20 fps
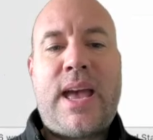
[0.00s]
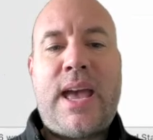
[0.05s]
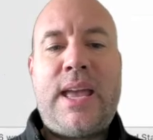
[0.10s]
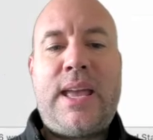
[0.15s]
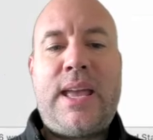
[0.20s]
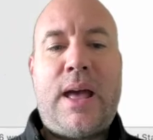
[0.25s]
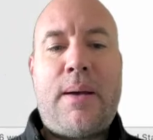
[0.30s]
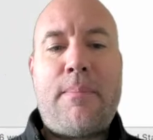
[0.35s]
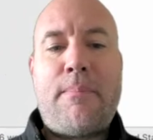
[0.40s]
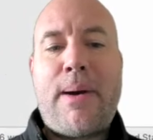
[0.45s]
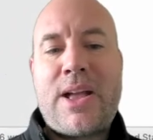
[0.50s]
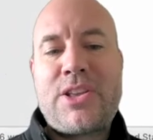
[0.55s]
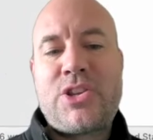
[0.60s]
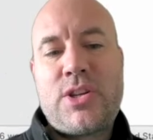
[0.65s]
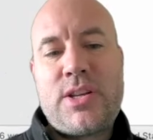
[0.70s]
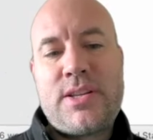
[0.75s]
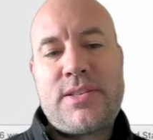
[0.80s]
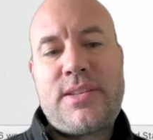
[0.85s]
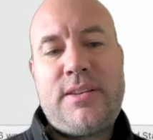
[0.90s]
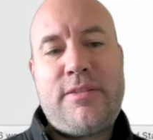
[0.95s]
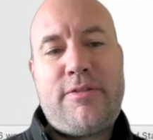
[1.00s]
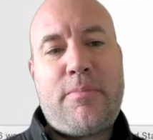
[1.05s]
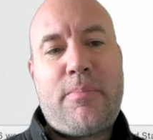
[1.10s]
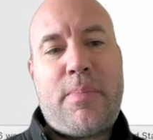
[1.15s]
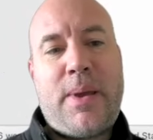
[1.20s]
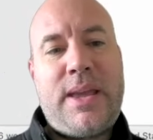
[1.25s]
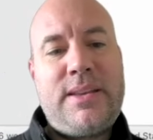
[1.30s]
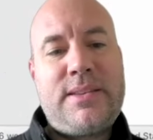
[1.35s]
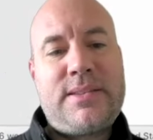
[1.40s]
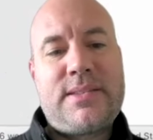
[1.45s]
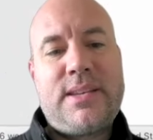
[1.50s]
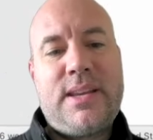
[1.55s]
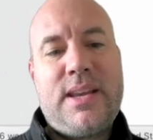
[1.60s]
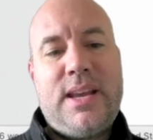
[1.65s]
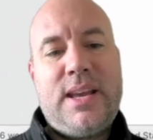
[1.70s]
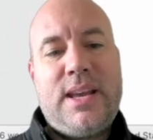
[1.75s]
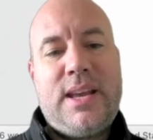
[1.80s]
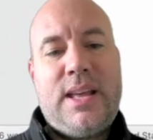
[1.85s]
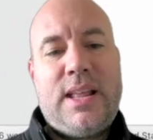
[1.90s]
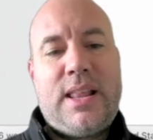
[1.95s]
a imaginative piece.
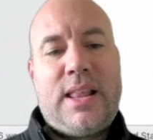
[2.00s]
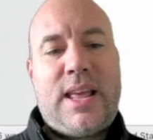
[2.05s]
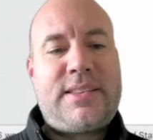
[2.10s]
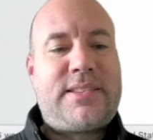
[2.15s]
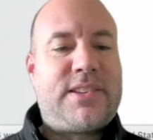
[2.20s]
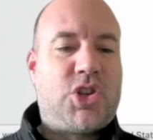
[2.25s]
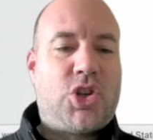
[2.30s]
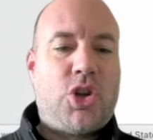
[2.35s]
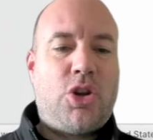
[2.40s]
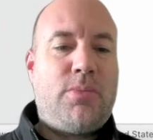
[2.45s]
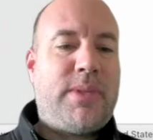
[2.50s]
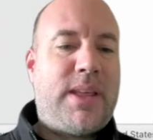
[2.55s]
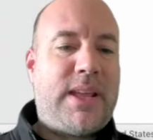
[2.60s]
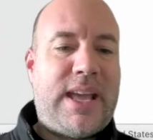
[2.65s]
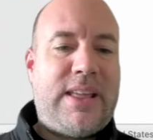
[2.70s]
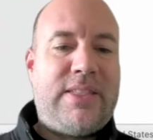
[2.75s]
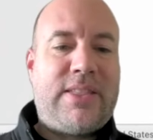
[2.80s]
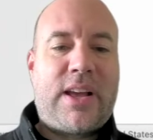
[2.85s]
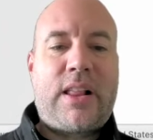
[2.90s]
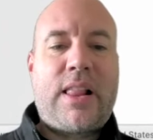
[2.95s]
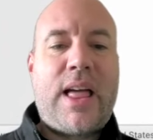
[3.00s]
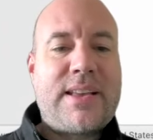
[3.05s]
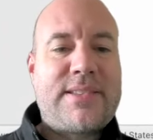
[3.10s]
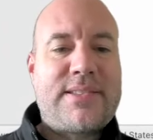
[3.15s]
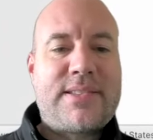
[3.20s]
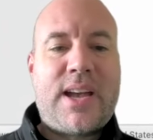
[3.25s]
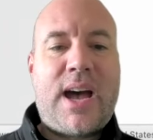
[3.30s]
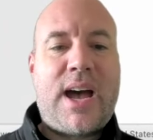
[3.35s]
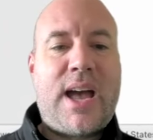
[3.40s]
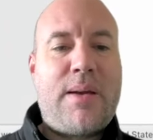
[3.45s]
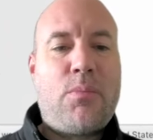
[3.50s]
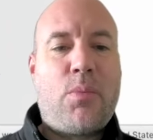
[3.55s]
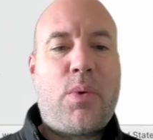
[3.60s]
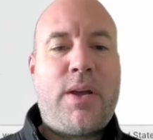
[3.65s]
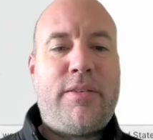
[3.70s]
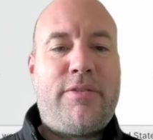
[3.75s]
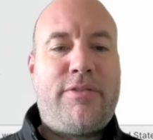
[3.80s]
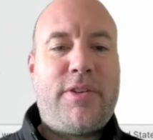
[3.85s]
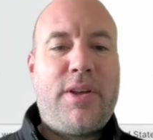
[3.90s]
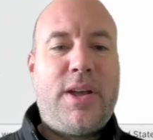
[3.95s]
Let's assume that in the class time,
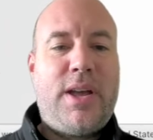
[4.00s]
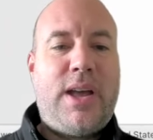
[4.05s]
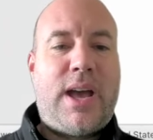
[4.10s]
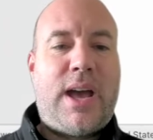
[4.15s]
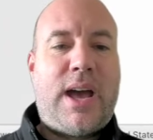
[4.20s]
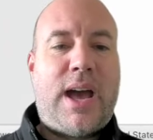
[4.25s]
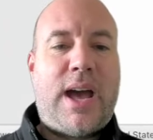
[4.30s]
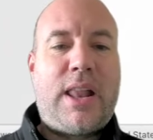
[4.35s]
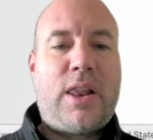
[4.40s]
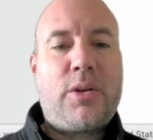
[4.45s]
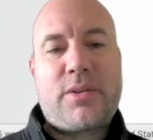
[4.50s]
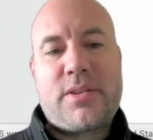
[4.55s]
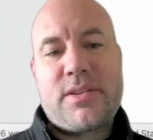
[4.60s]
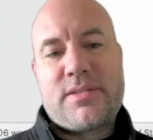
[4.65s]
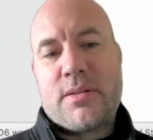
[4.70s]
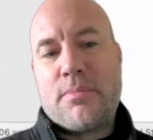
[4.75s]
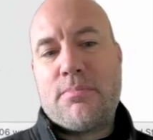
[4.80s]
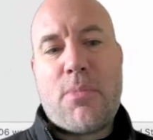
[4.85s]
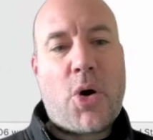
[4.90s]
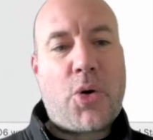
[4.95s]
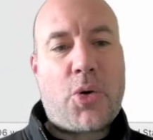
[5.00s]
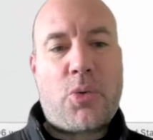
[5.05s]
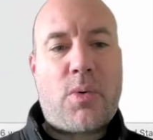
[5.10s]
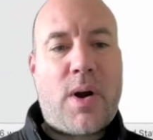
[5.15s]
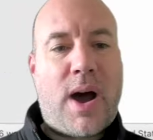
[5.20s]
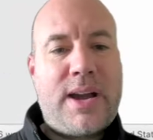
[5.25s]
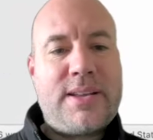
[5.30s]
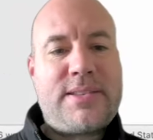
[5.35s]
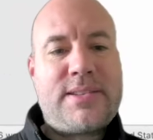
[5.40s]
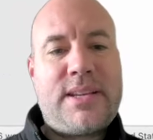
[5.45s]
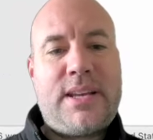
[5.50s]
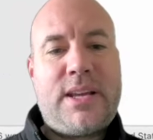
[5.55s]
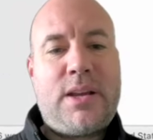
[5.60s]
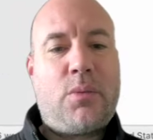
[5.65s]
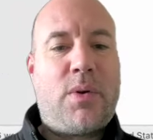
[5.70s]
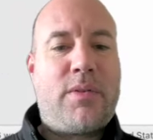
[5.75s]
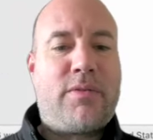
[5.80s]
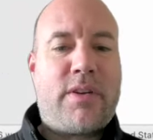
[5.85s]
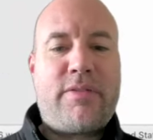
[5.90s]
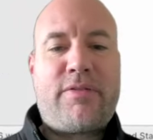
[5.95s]
we've looked at some model
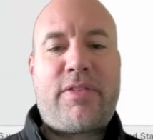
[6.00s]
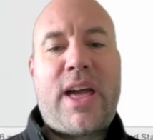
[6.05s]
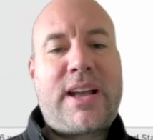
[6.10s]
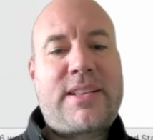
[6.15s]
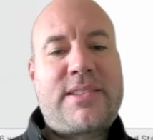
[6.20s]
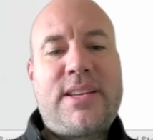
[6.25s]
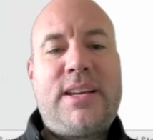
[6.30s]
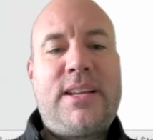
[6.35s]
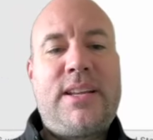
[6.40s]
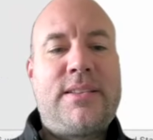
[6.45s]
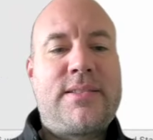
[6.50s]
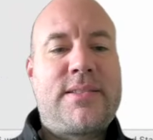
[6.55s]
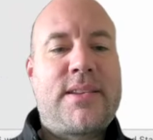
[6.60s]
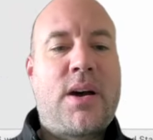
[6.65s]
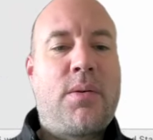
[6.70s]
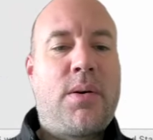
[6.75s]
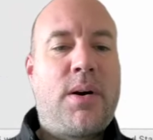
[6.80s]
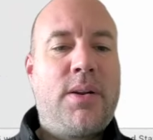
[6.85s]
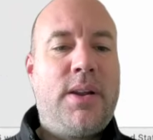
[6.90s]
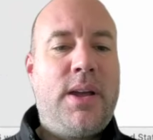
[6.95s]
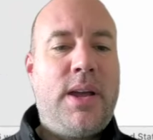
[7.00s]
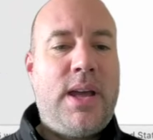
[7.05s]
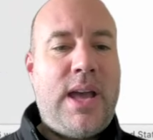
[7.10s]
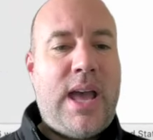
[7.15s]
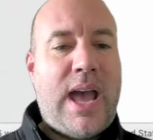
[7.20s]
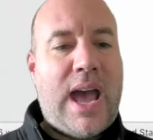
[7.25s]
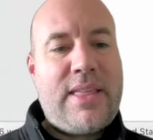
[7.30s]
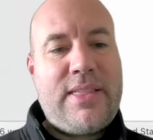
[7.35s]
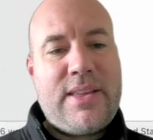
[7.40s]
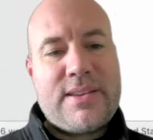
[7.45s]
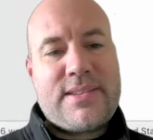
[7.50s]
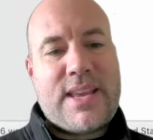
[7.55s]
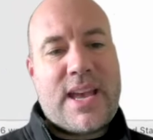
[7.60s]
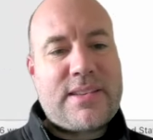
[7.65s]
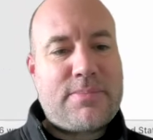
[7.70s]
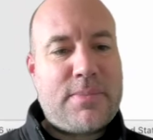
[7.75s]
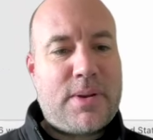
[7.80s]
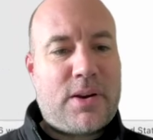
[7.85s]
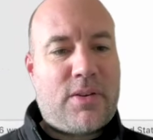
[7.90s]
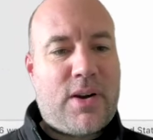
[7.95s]
writing, we've reflected and so on. And the
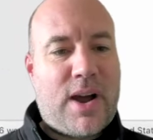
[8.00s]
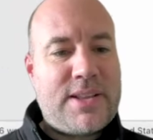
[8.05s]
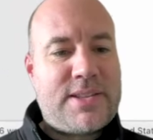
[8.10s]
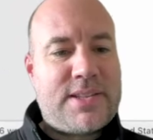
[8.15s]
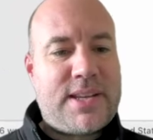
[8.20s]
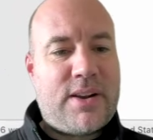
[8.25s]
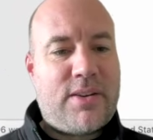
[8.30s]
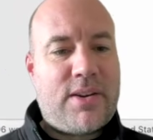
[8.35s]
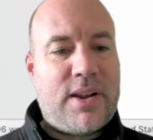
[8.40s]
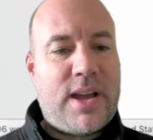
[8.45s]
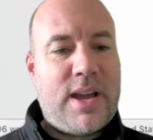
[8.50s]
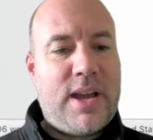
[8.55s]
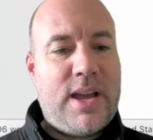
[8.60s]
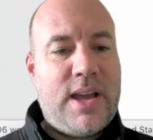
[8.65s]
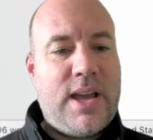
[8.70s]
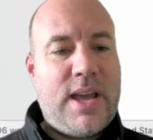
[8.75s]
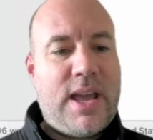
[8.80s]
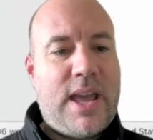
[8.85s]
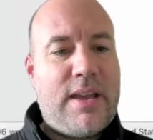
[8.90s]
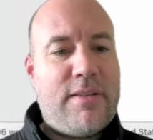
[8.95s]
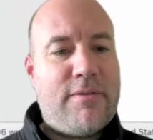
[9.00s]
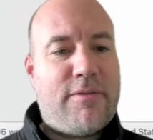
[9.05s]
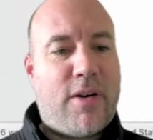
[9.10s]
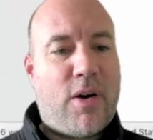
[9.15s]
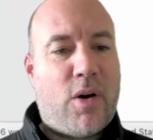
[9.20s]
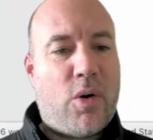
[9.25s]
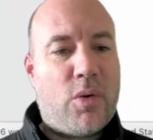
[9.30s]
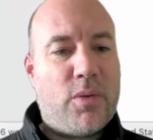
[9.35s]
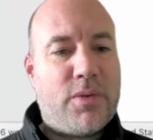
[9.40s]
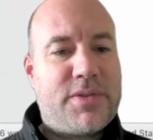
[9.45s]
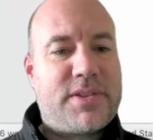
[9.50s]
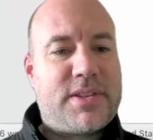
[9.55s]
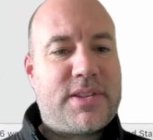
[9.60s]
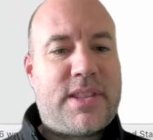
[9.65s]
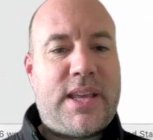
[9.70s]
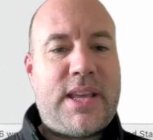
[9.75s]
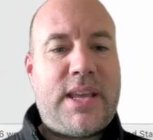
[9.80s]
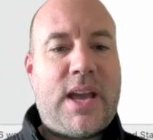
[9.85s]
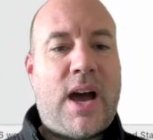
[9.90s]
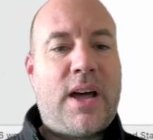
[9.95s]
assessment criteria involves
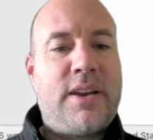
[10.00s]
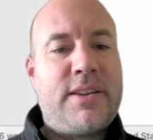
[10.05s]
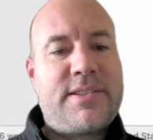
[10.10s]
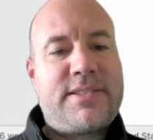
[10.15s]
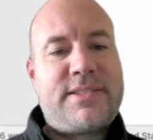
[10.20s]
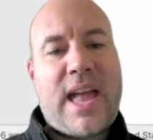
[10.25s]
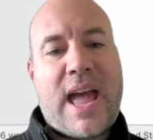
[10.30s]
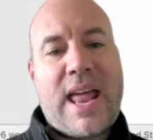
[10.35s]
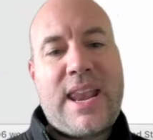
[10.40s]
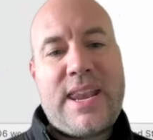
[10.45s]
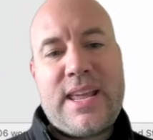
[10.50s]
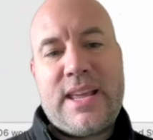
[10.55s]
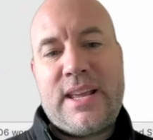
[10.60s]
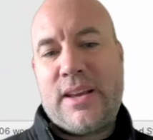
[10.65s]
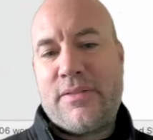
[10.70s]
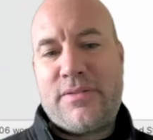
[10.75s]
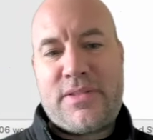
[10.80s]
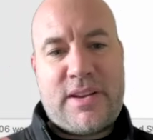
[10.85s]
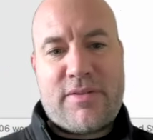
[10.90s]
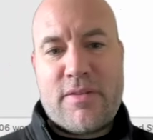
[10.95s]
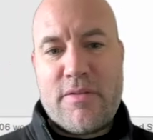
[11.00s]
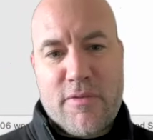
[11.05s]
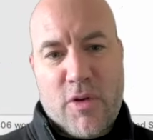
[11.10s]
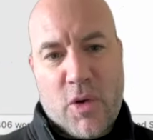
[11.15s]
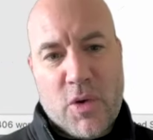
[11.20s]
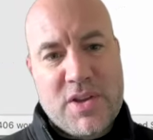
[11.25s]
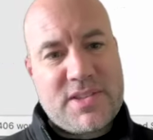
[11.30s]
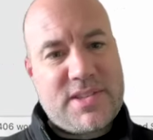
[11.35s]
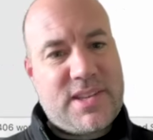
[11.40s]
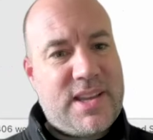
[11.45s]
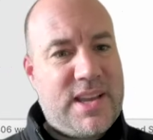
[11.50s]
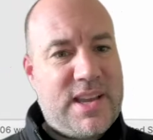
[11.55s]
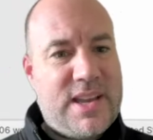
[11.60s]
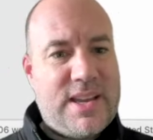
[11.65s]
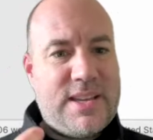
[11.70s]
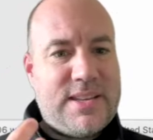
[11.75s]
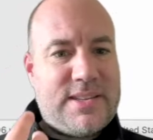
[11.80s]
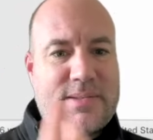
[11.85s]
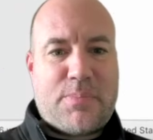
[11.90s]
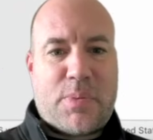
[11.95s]
the understanding of different
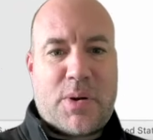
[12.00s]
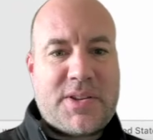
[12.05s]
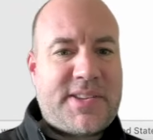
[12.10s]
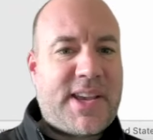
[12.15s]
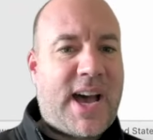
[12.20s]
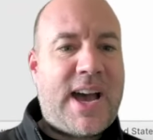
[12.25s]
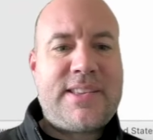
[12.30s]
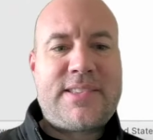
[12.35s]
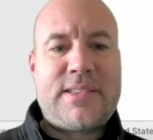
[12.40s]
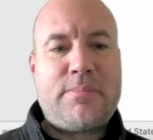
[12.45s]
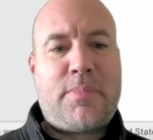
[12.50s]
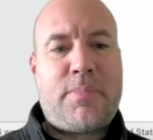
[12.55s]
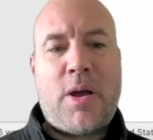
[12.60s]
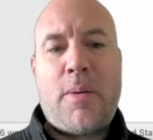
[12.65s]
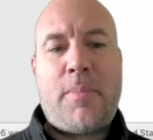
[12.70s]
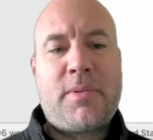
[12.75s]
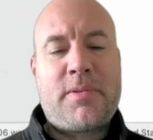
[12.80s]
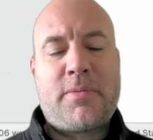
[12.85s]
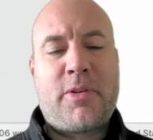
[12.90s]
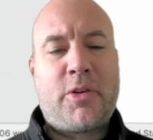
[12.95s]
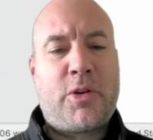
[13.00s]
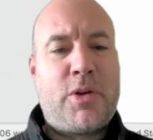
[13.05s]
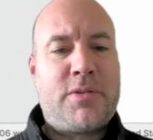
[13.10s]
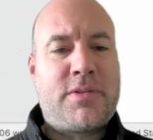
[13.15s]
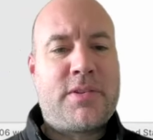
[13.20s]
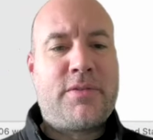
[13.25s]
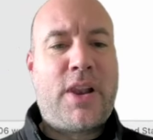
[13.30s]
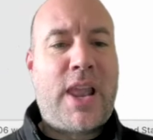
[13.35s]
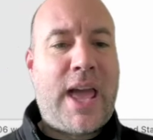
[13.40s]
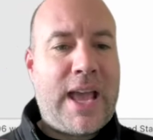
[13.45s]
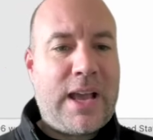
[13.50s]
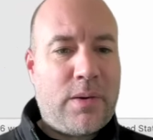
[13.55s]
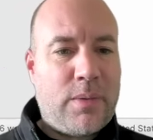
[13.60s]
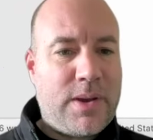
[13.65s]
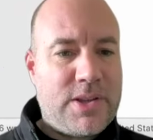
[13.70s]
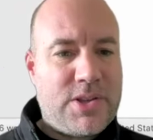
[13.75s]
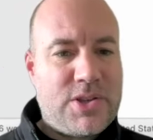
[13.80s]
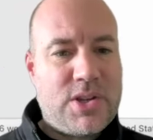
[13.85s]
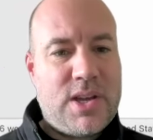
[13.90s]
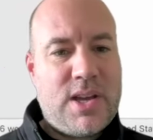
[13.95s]
voices, precise and purposeful use of
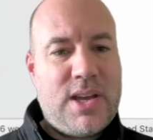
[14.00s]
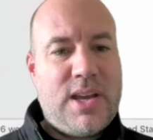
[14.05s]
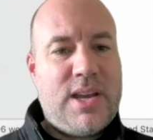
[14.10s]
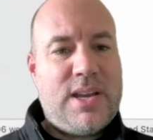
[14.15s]
language,